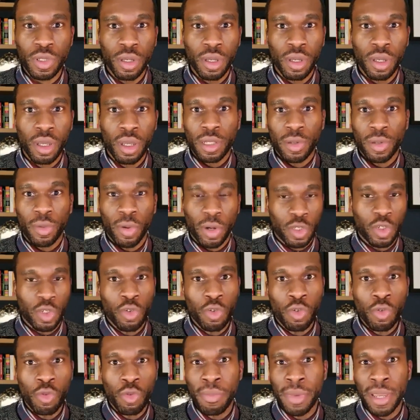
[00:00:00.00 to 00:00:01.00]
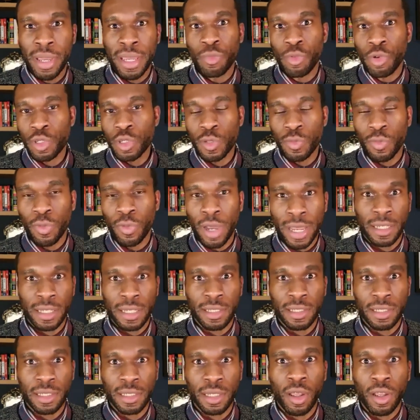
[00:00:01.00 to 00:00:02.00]
There are two main routes for
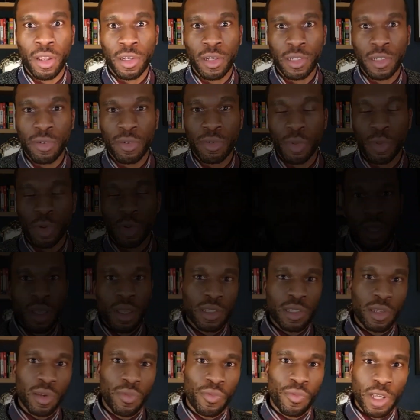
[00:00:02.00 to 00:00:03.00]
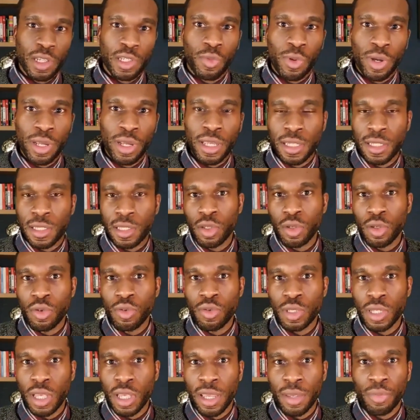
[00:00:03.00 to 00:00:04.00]
accessing large language models. So the first way is to
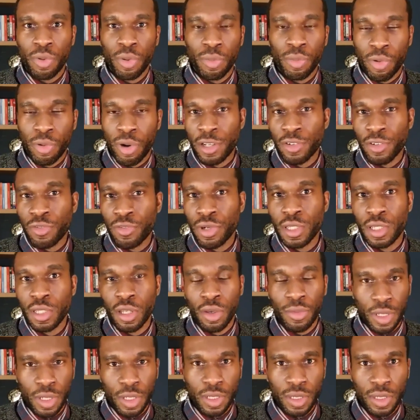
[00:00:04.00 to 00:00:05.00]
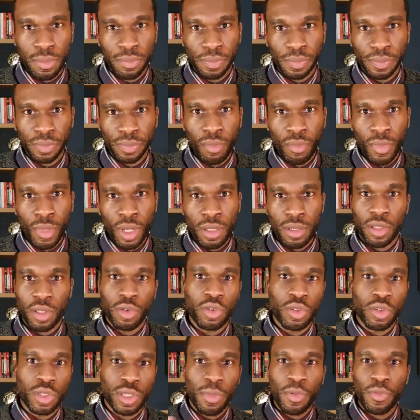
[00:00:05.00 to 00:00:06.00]
use a proprietary service. So
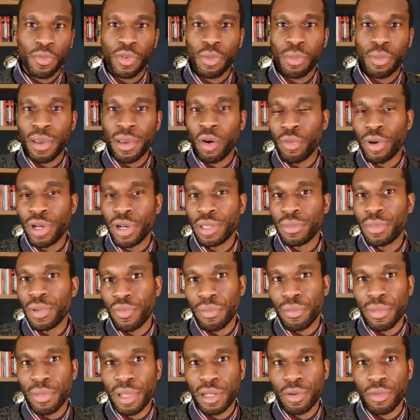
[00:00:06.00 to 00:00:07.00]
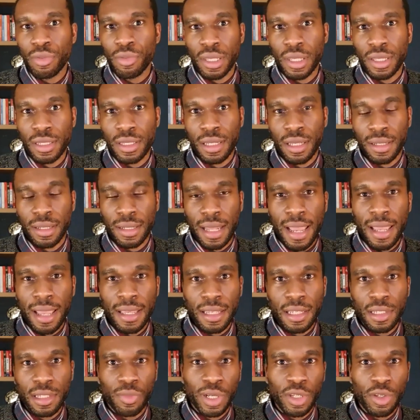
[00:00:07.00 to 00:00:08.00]
some of you might already be familiar with this, and that
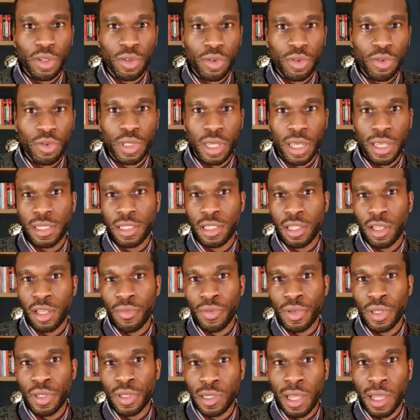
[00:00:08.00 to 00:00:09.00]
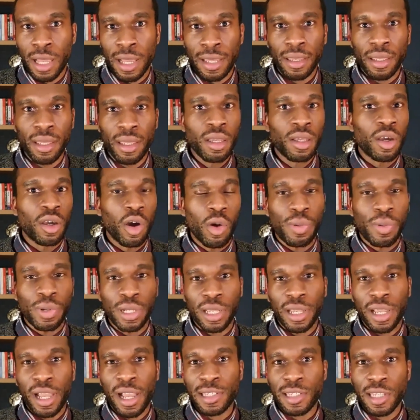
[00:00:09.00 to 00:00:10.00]
is when you use a service like
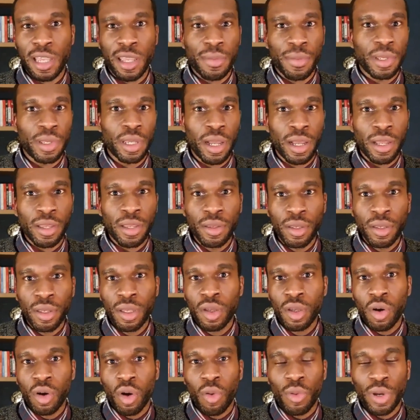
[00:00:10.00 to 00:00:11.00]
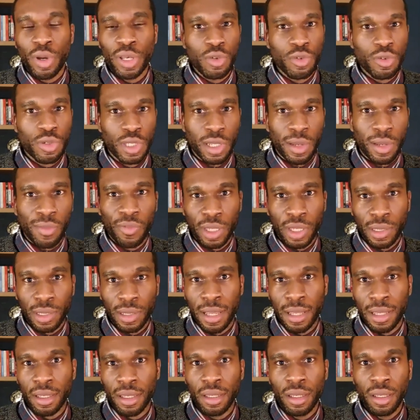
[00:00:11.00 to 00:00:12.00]
OpenAI's API, or when you use something
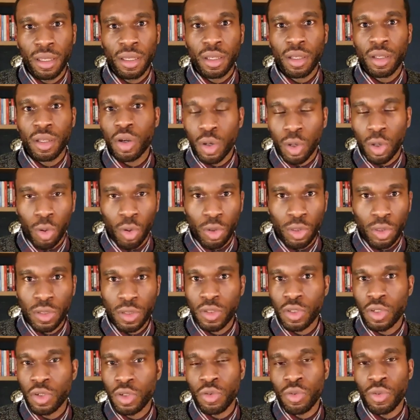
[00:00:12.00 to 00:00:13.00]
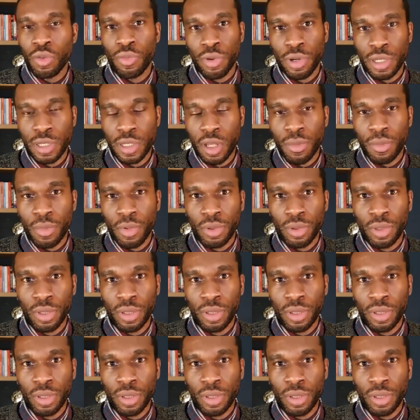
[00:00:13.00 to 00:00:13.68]
like Claude 2, for example.